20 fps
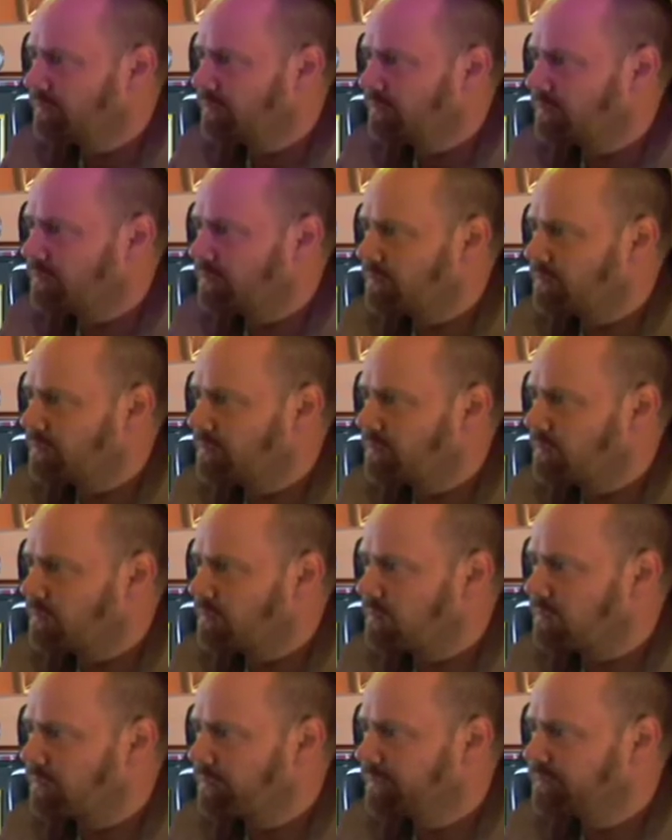
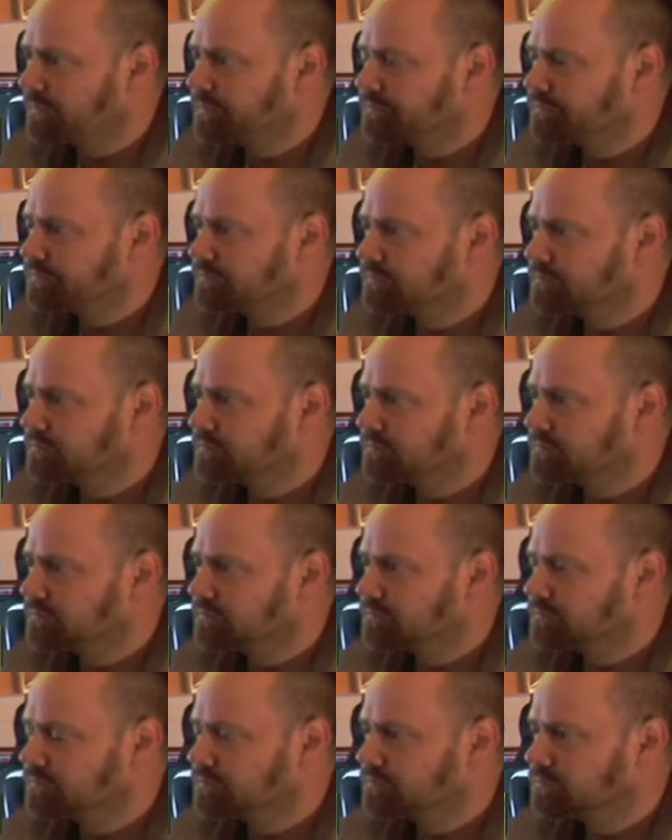
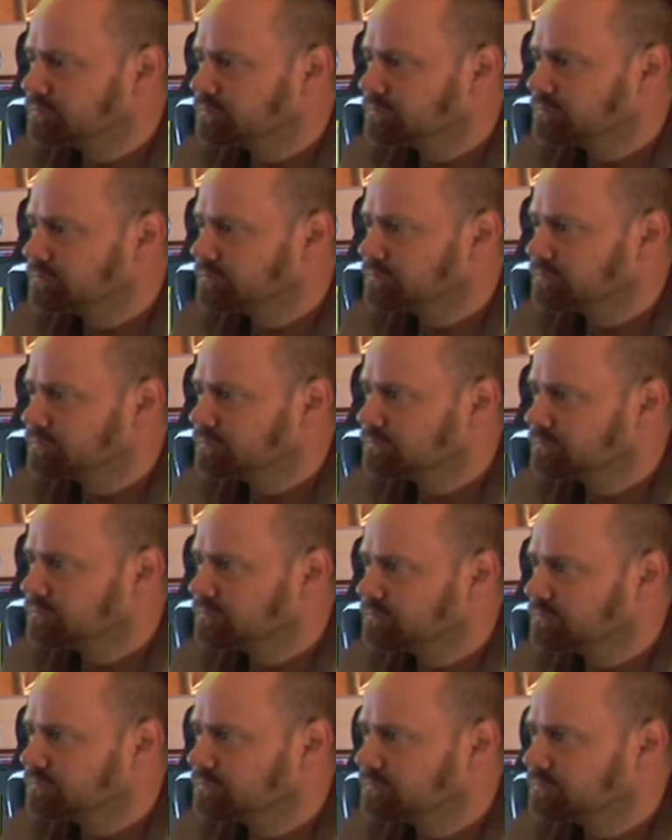
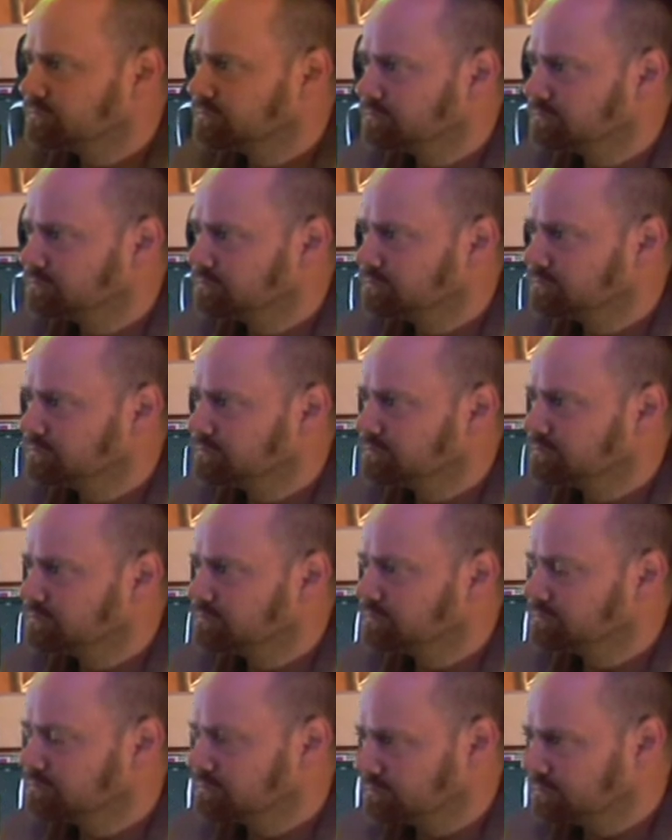
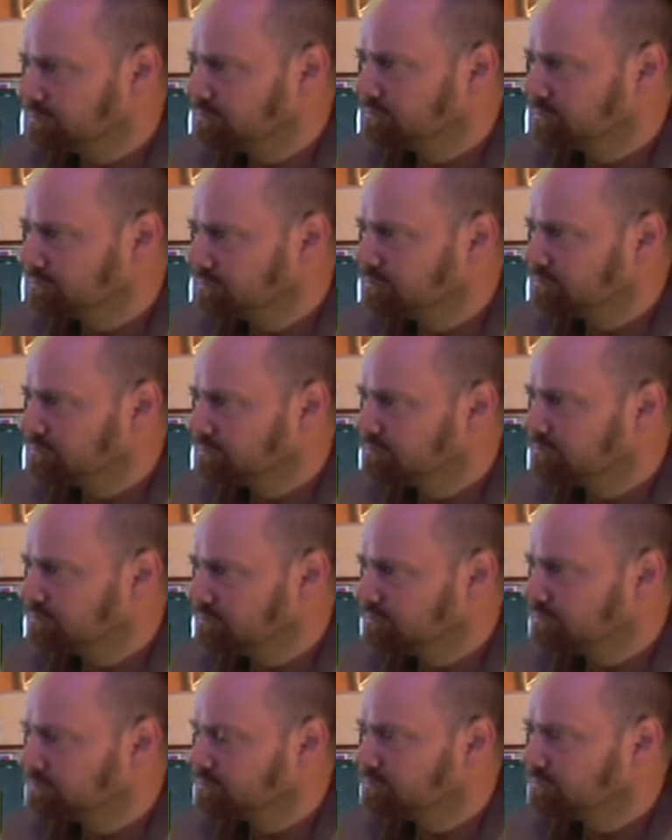
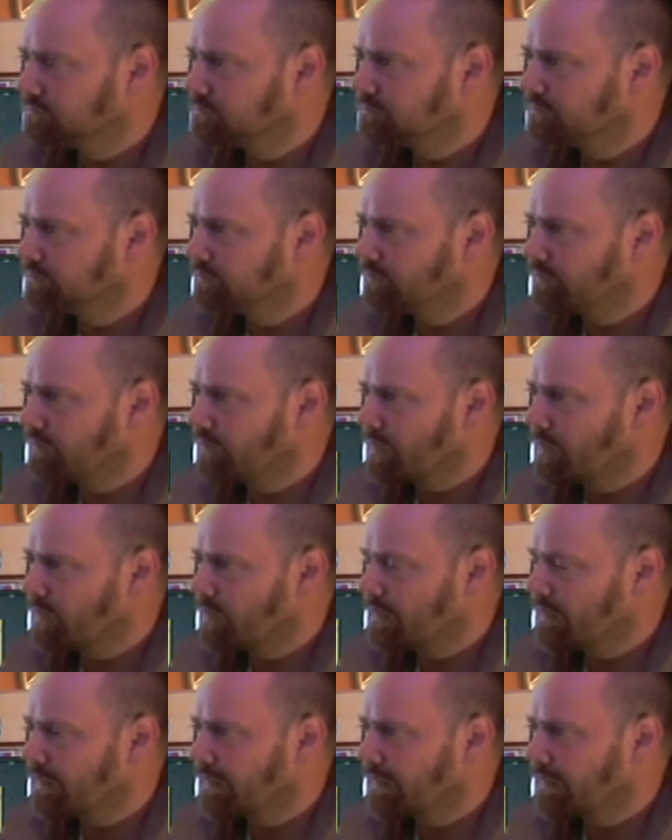[no speech]